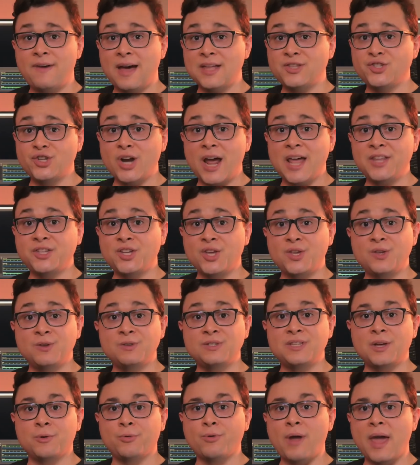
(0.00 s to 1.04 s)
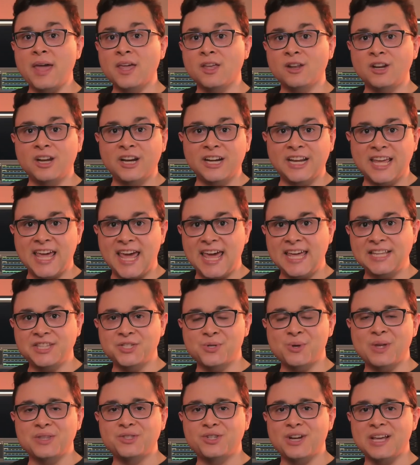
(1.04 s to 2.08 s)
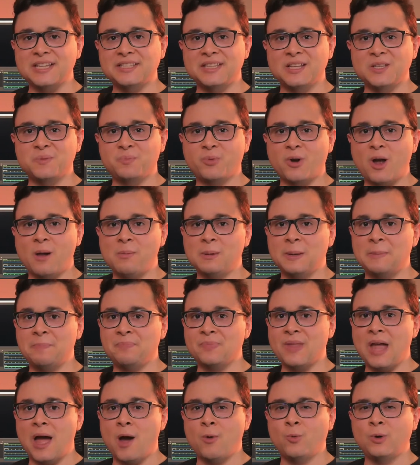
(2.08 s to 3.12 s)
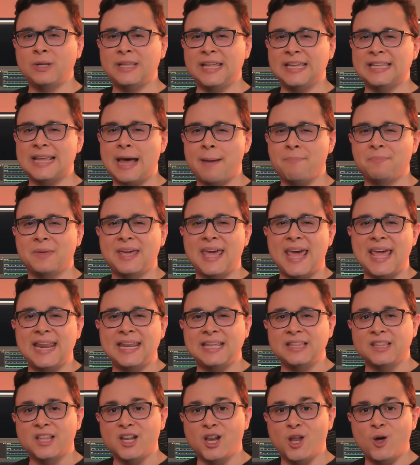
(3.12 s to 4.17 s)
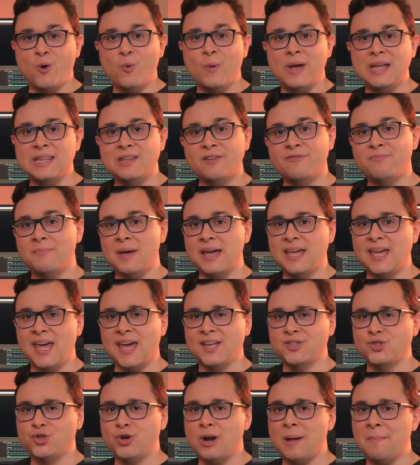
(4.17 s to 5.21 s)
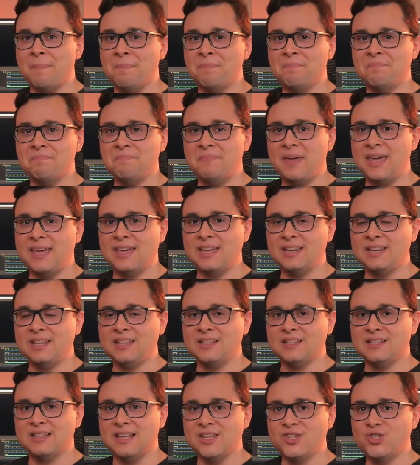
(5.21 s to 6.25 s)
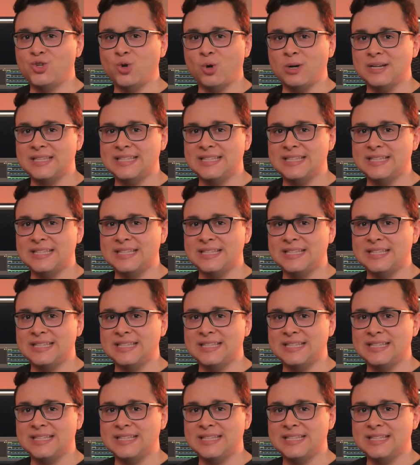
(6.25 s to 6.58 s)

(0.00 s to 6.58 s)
I tried to use a regular gate to address this problem, I would end up gating the low end of my kick drum, making it a short